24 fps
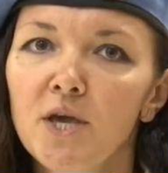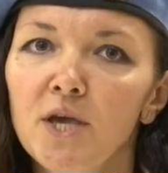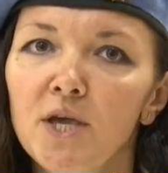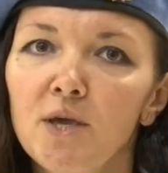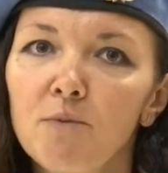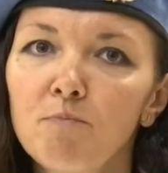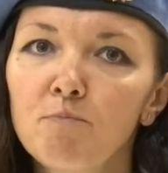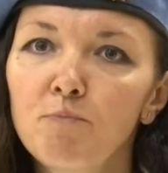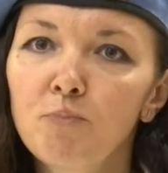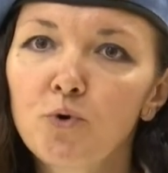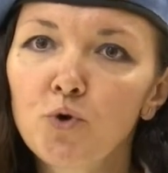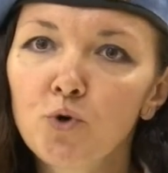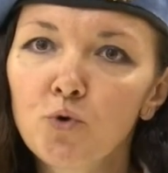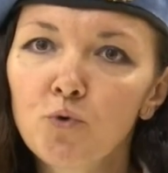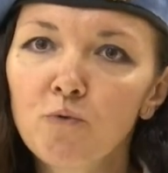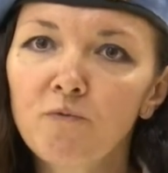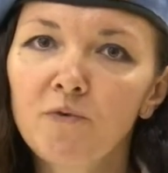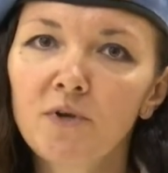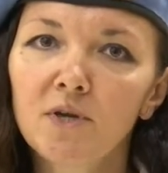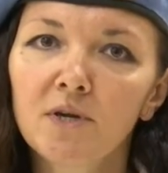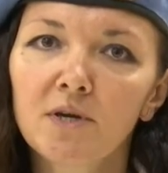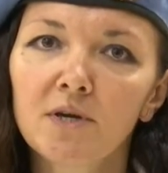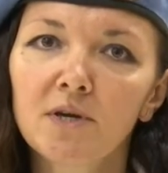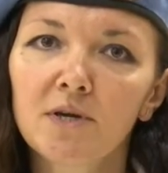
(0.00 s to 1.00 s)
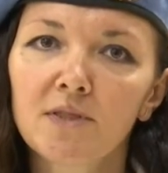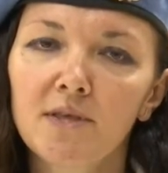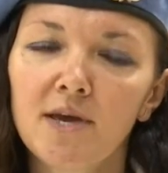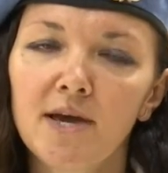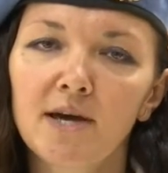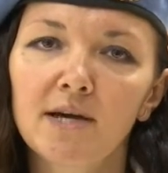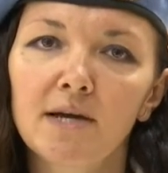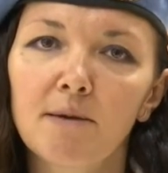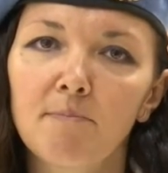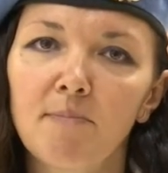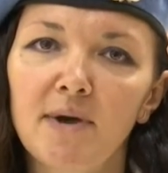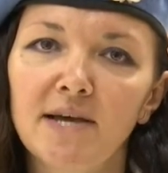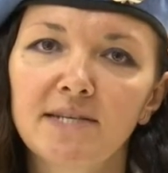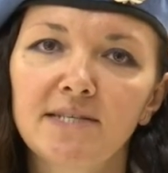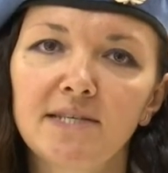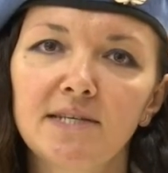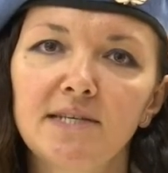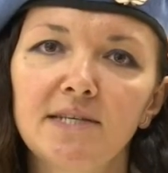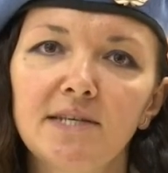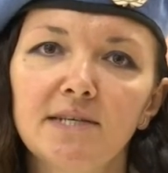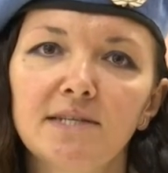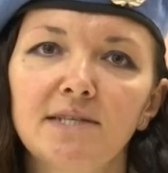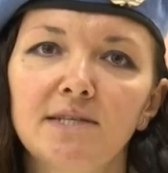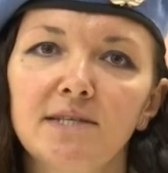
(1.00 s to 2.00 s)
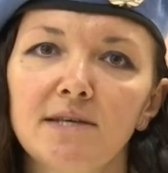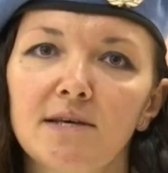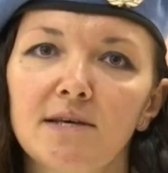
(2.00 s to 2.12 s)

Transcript: improving their capacities uh,